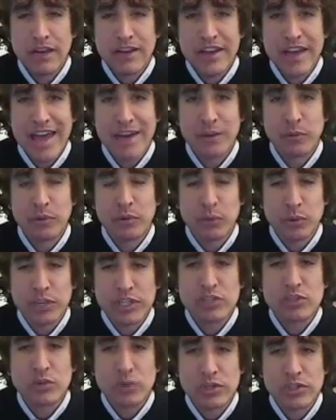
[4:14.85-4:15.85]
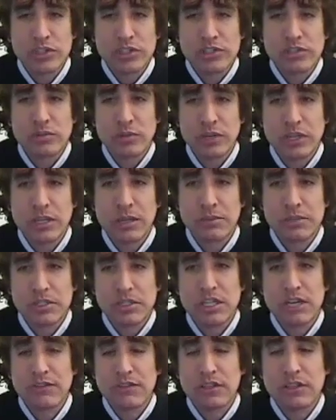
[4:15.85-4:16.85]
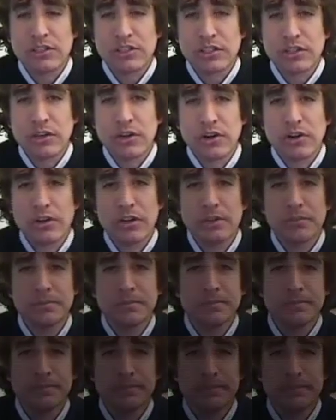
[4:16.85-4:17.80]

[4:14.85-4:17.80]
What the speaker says: and adequate resources when it comes to safety and security.